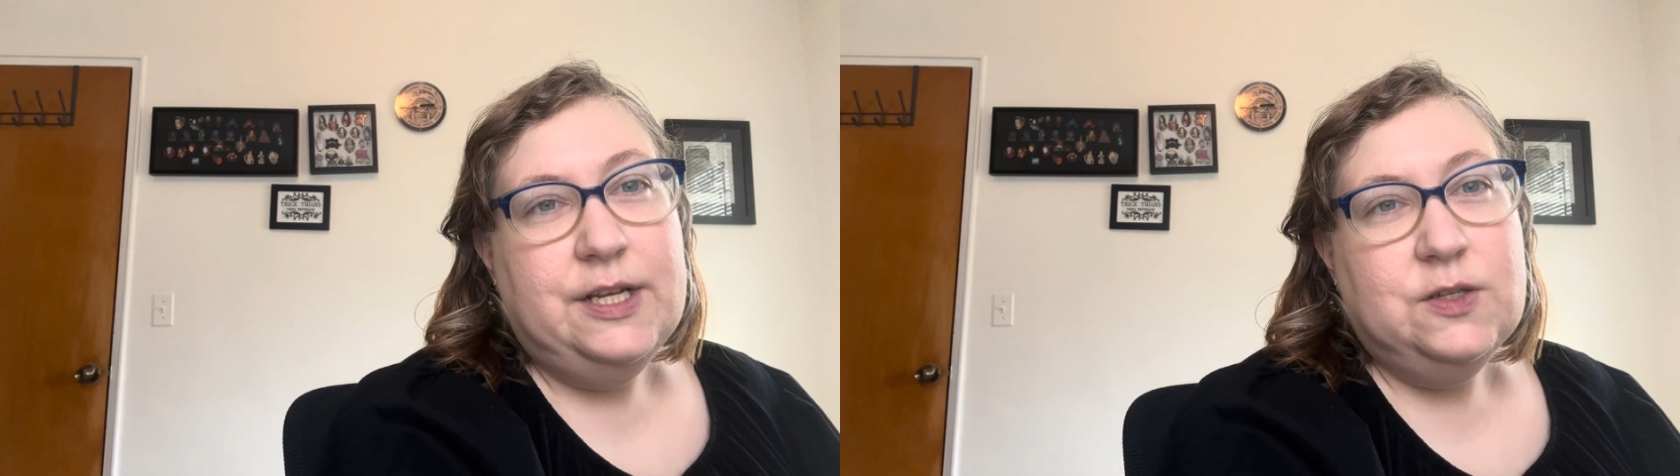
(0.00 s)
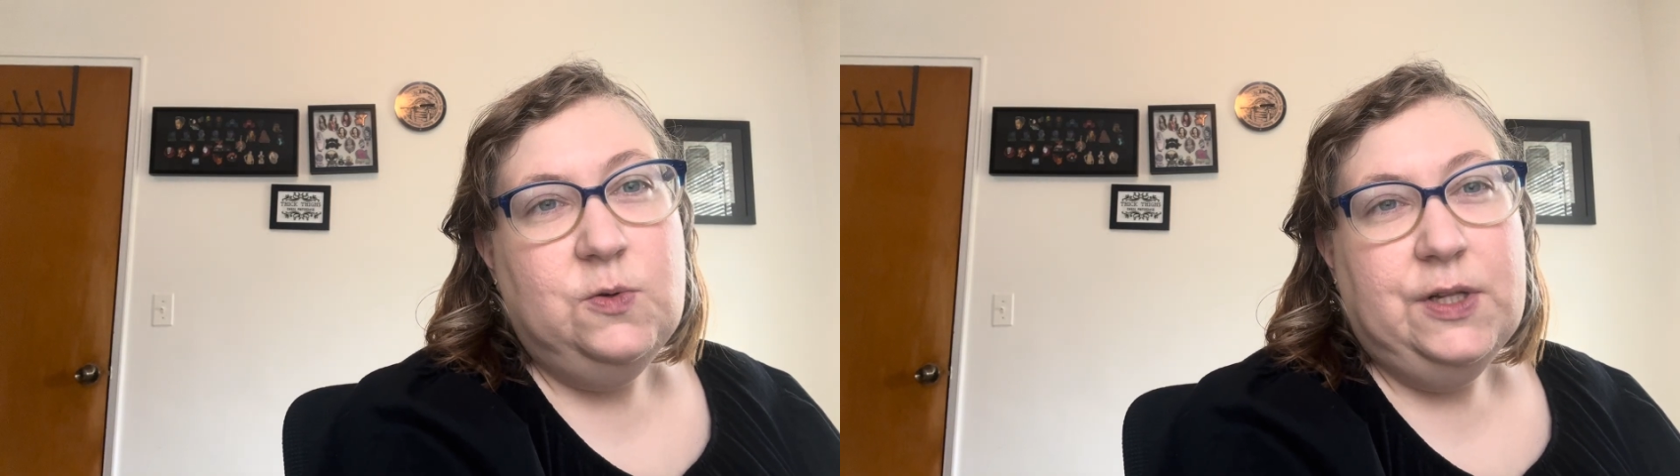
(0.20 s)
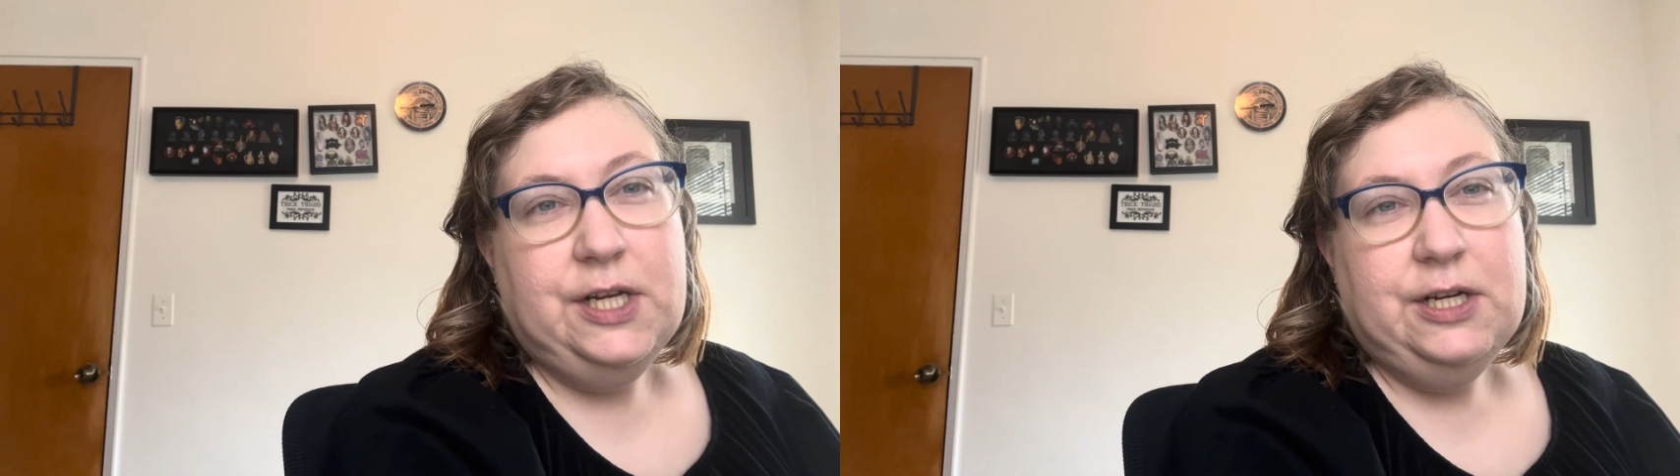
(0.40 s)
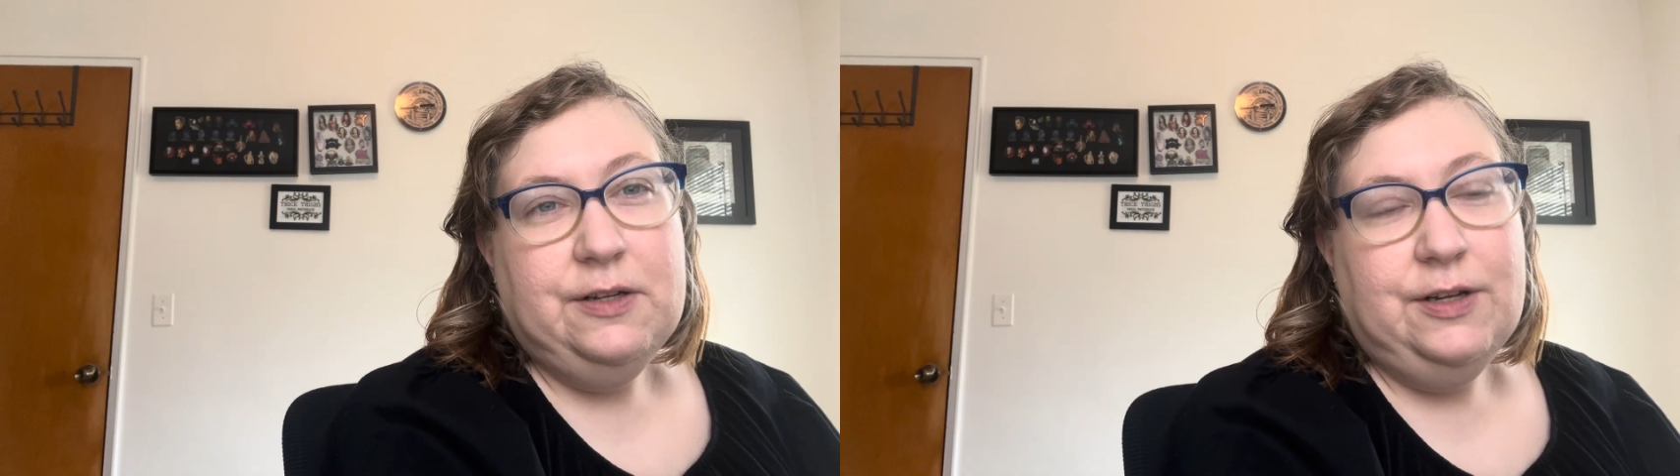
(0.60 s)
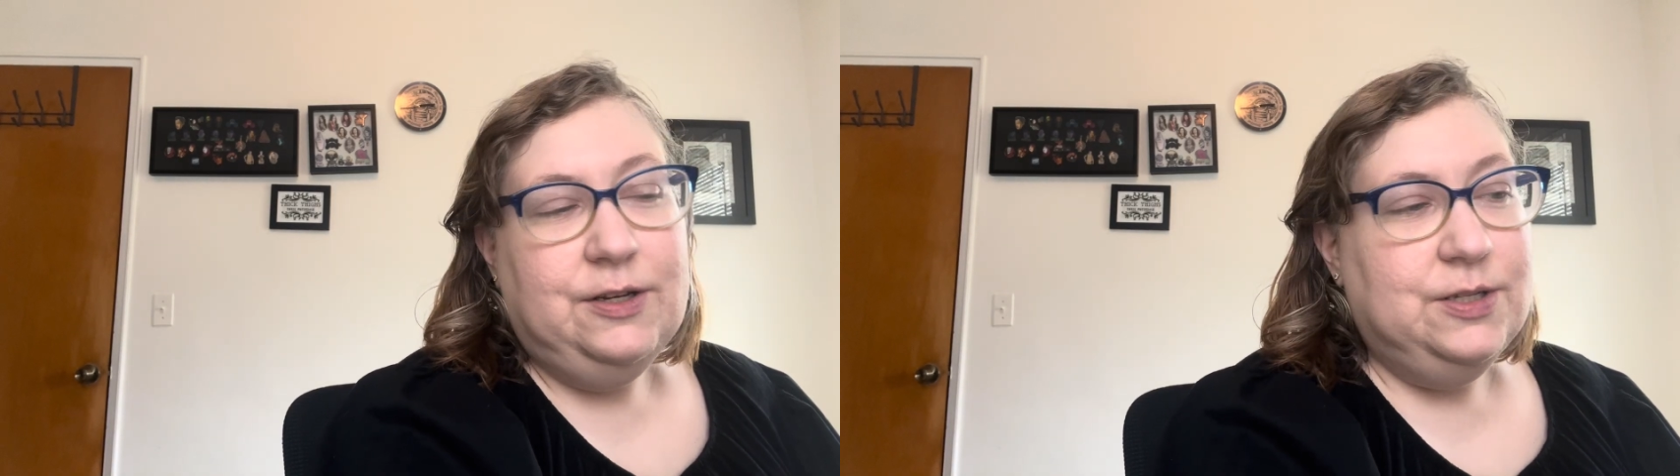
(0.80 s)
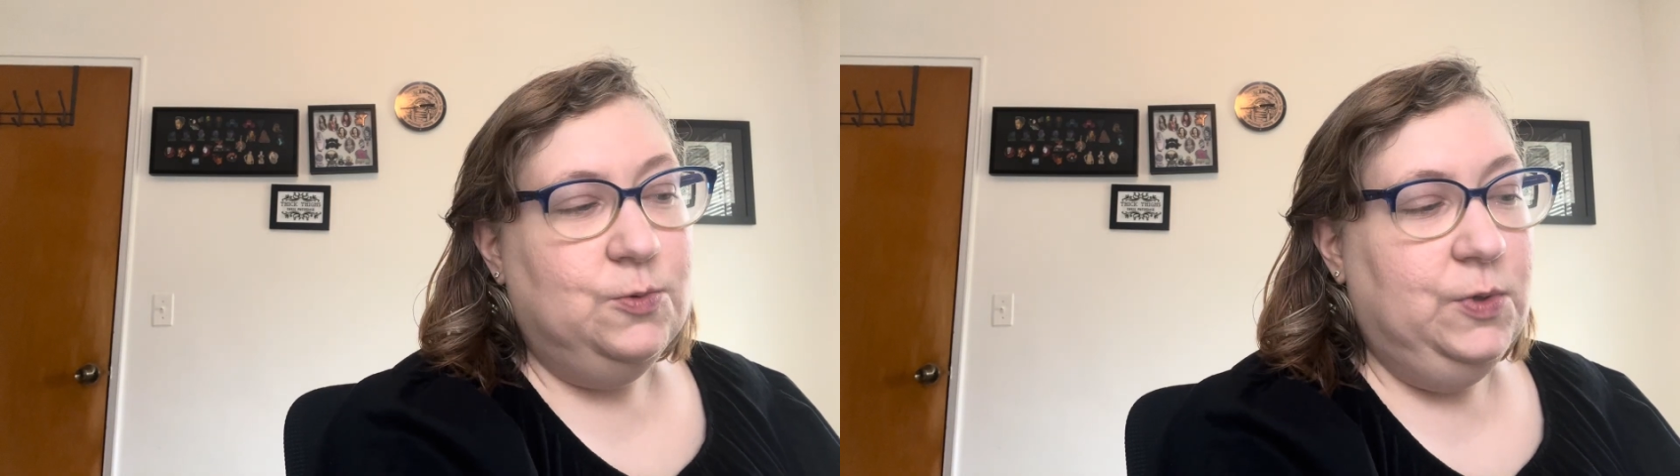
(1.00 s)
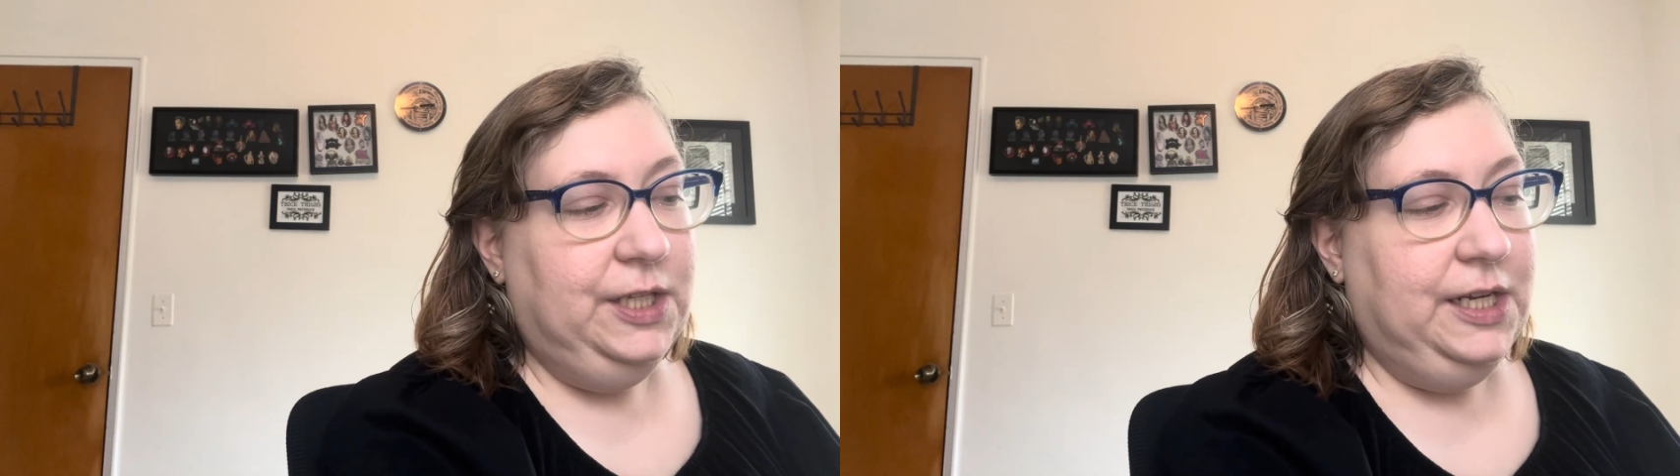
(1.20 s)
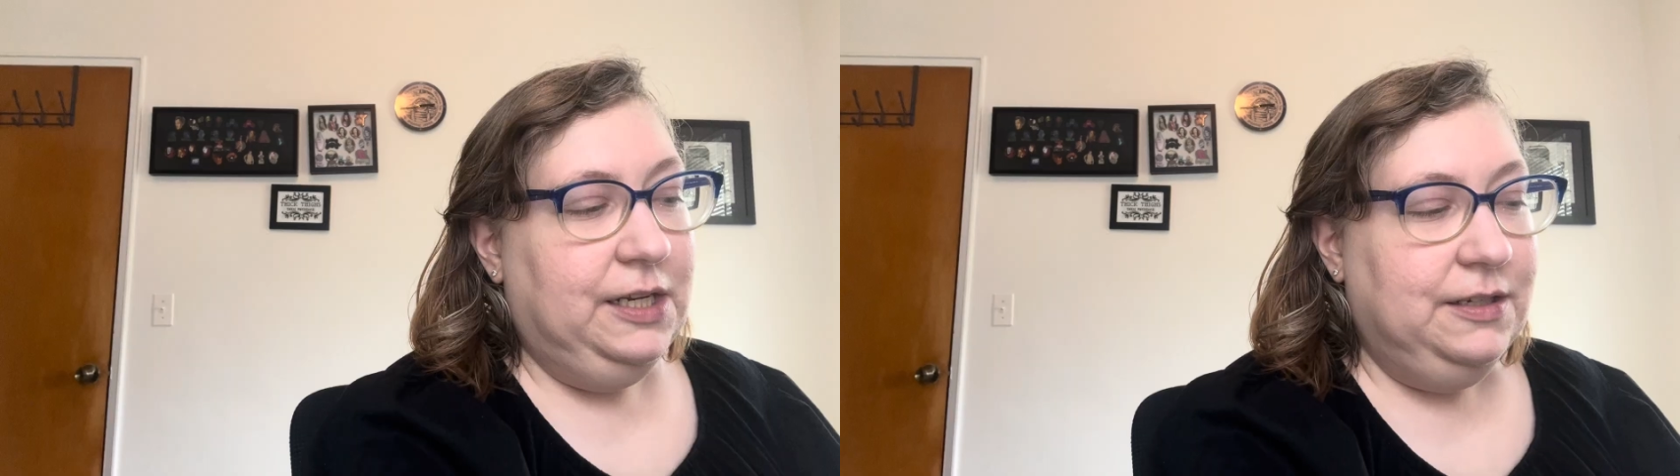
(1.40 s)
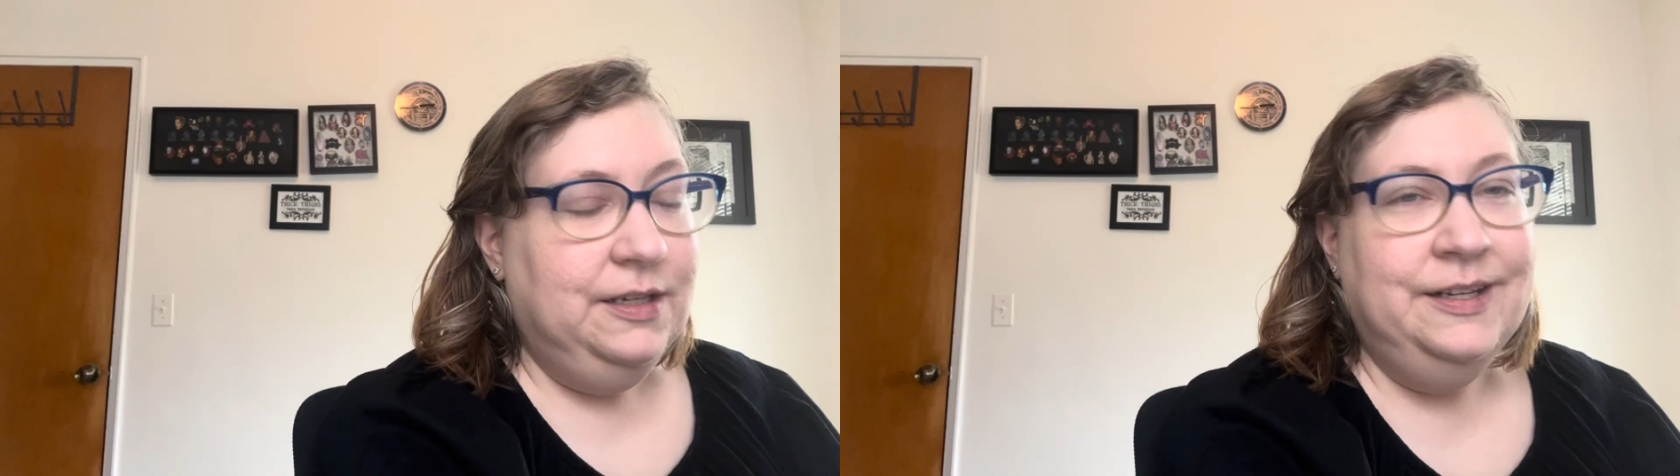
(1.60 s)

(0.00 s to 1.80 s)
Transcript: school here. They just really get